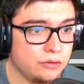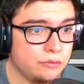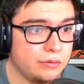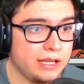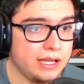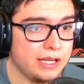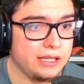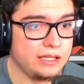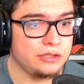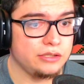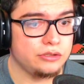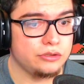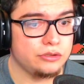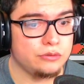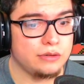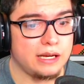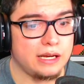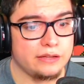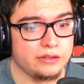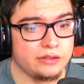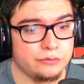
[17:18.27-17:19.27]
the way, you do
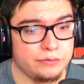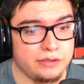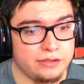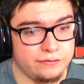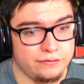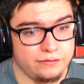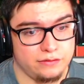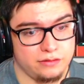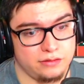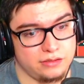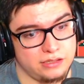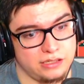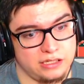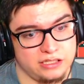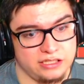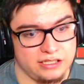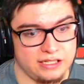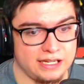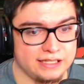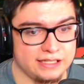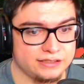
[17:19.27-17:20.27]
have to refill it,
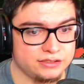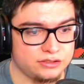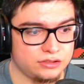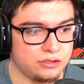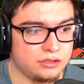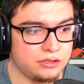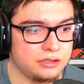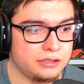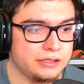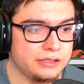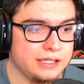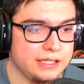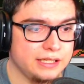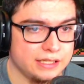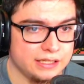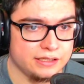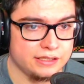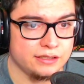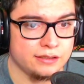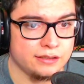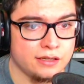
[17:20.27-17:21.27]
as you guys saw
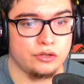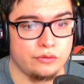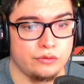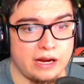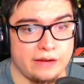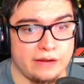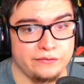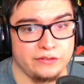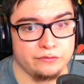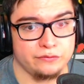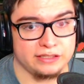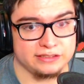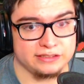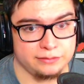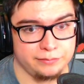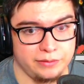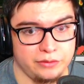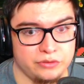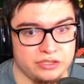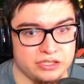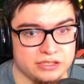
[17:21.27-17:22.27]
in the crafting
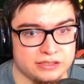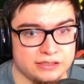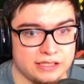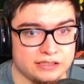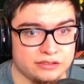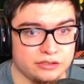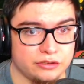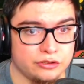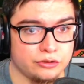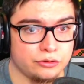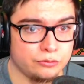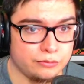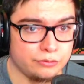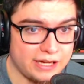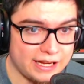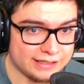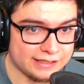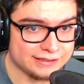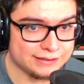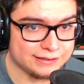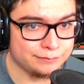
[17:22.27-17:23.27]
recipe, which is not
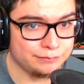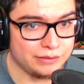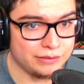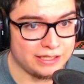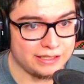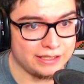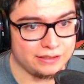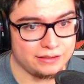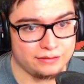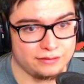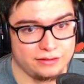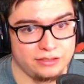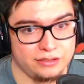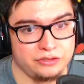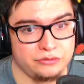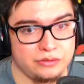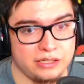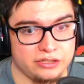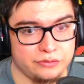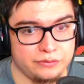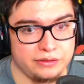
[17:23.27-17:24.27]
correct, but you
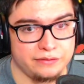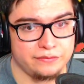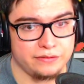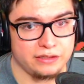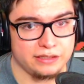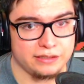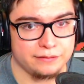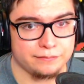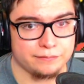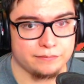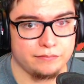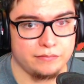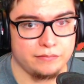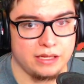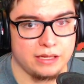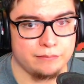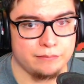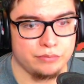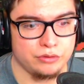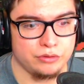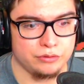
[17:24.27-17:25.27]
do have to refill it. And